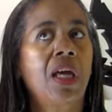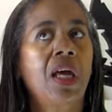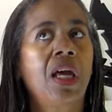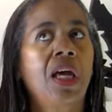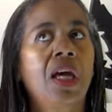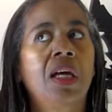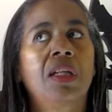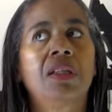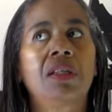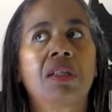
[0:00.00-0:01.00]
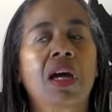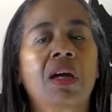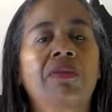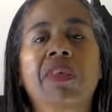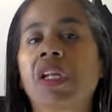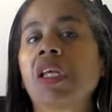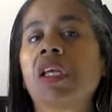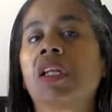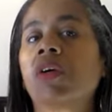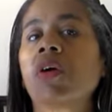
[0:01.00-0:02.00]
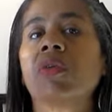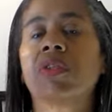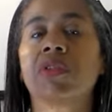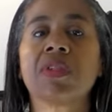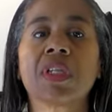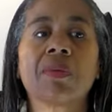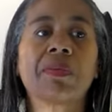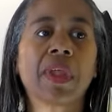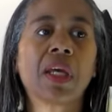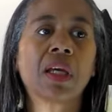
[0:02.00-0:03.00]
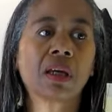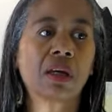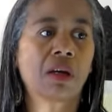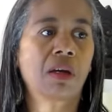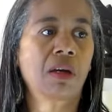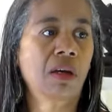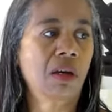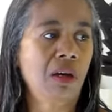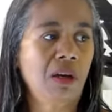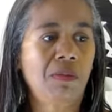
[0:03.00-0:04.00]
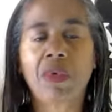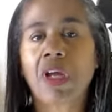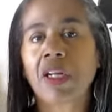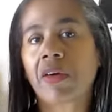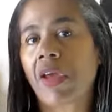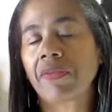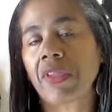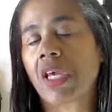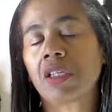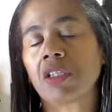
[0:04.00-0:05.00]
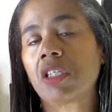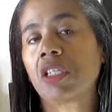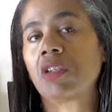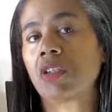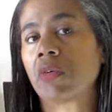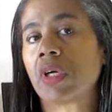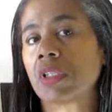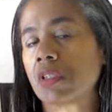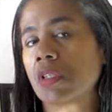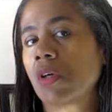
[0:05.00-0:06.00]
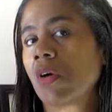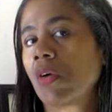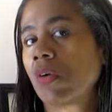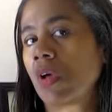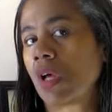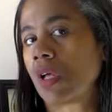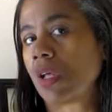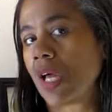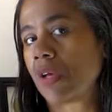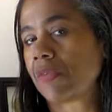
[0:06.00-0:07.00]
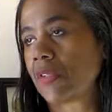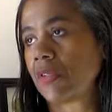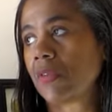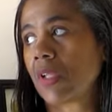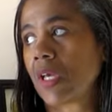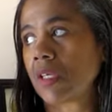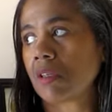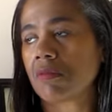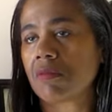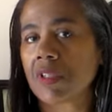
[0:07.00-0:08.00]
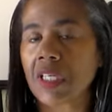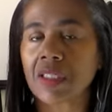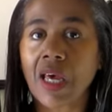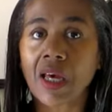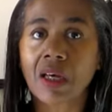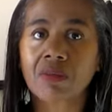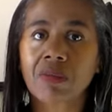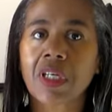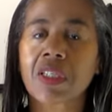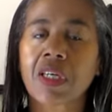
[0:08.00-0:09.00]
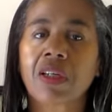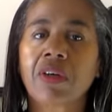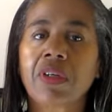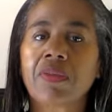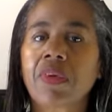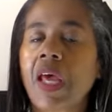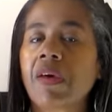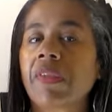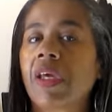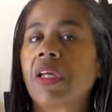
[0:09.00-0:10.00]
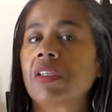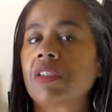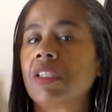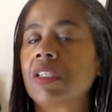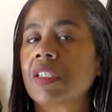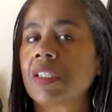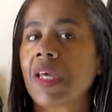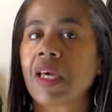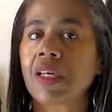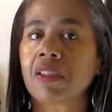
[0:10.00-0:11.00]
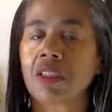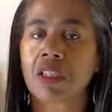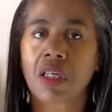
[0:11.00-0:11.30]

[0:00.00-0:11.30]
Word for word: and I'm ready to go do something, but I don't have the energy to do it. So I'll have to like sit down because I don't even have the energy to stand.